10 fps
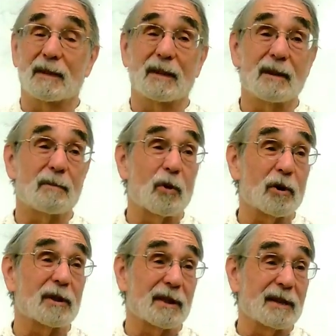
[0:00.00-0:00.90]
the
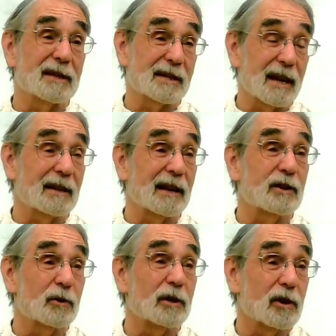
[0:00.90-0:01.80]
important things I'd
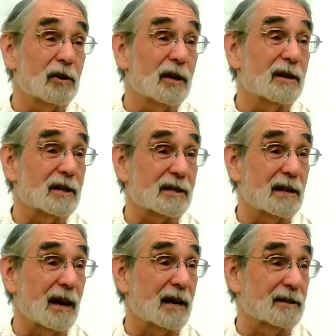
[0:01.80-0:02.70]
like you to learn in this
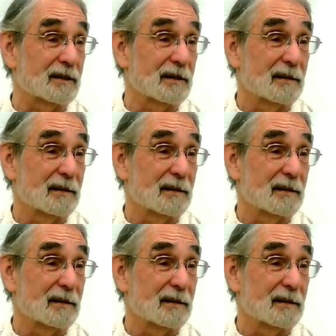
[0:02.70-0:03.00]
class.